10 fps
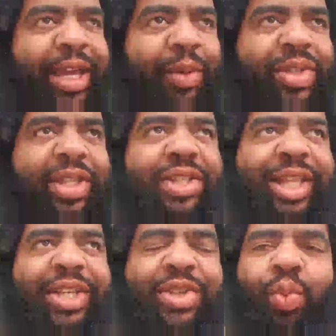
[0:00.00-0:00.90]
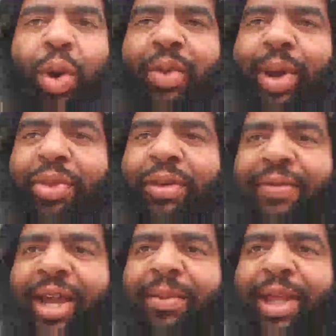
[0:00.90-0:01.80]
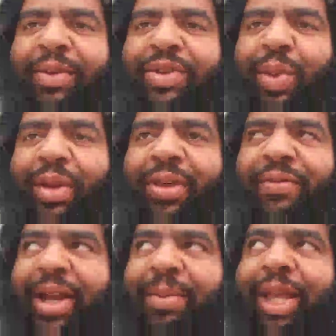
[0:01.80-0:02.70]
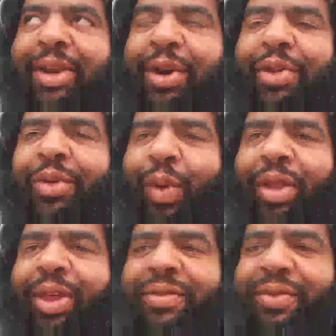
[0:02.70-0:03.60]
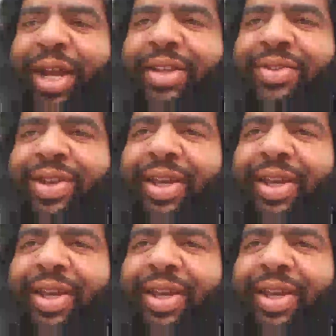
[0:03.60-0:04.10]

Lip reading: it wasn't like just one wealthy family. It was a wealthy family and all their wealthy friends.